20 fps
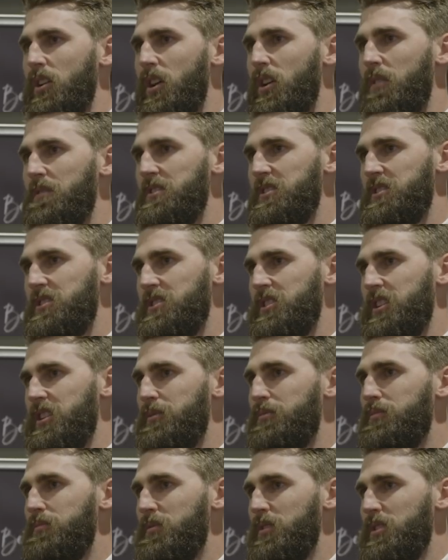obviously, it's not
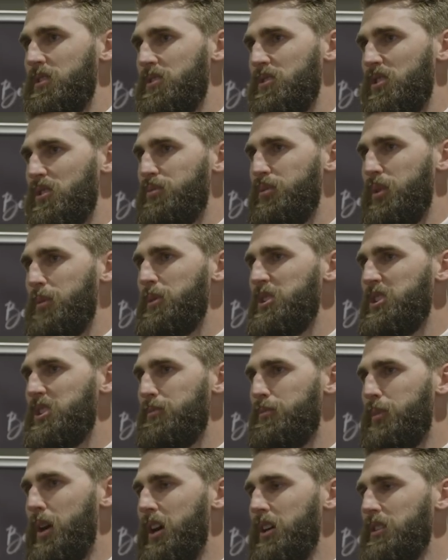a, it's not a
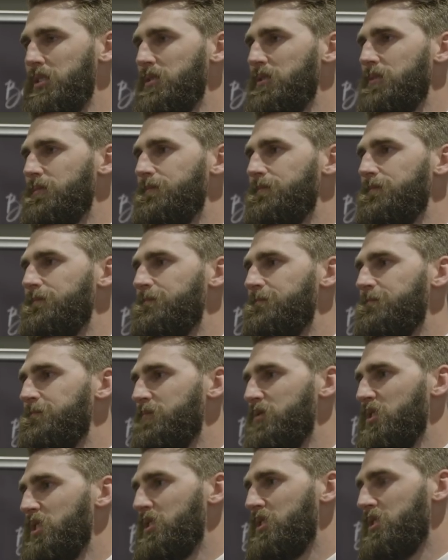premiership, but
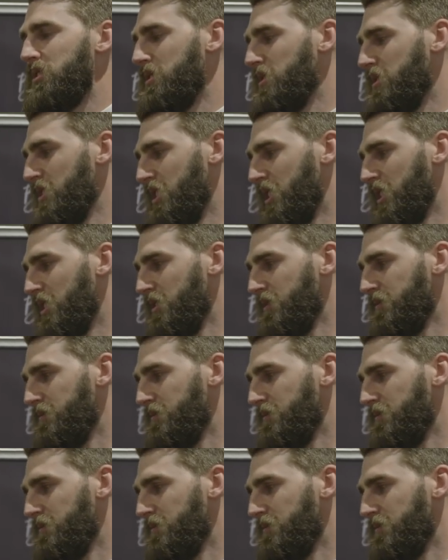it's, you know,